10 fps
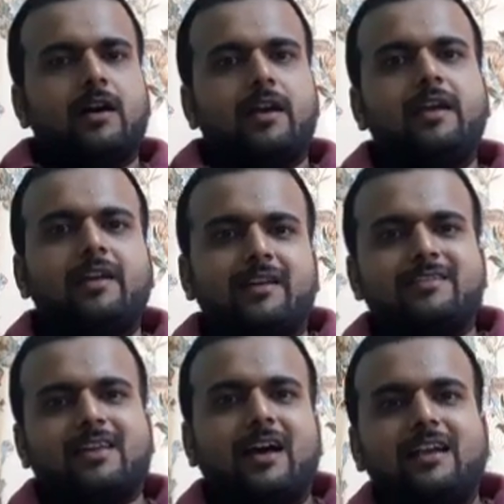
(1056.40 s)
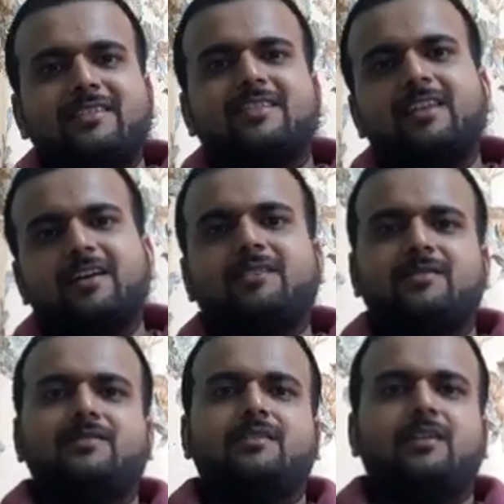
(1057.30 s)
He is a
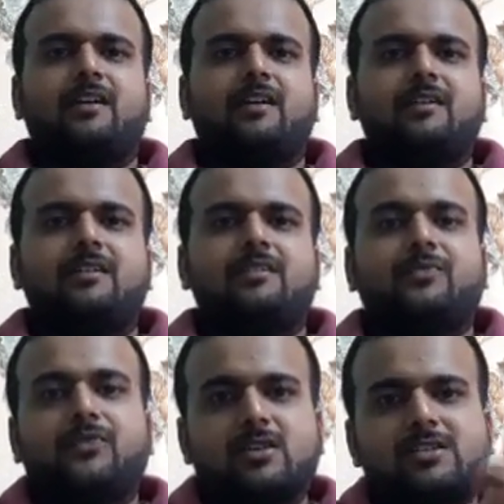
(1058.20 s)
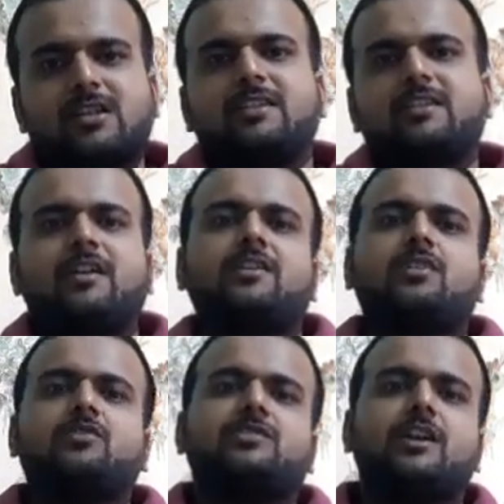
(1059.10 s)
listener, the first
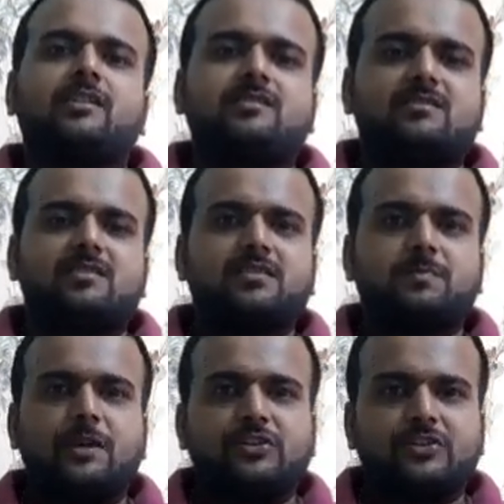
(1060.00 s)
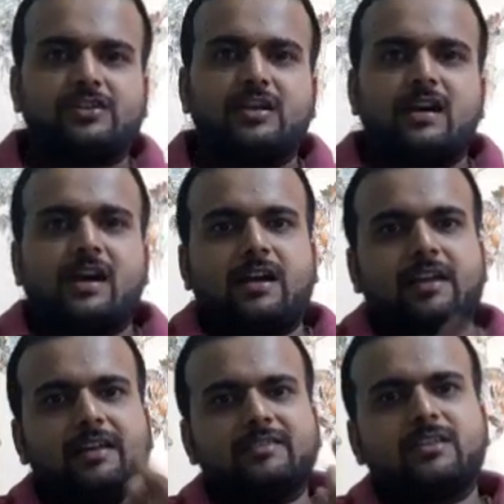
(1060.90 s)
listener to Satan's speeches, and
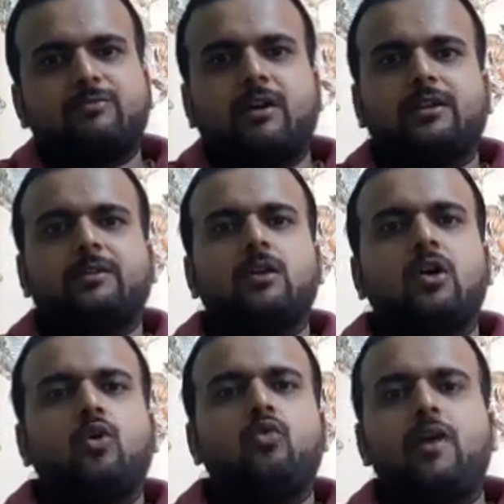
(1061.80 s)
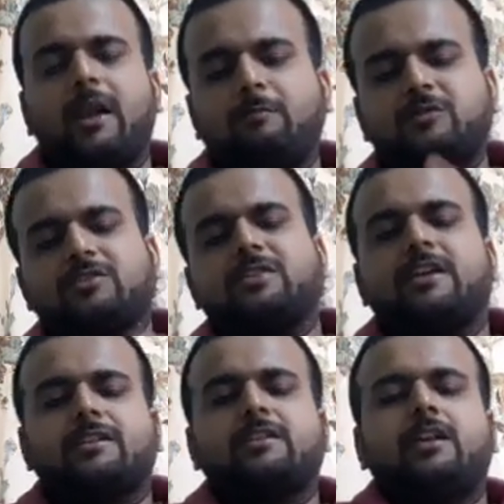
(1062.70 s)
he is the one who helps
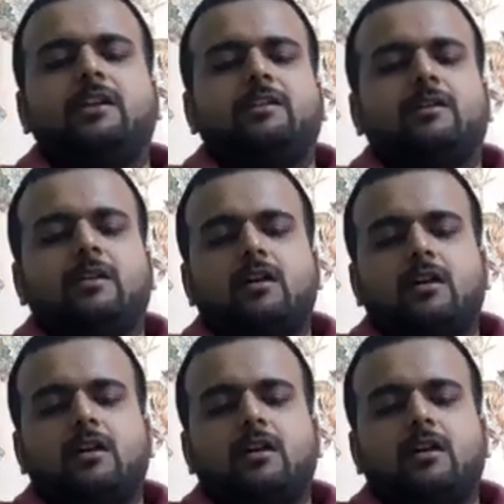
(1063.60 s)
Satan in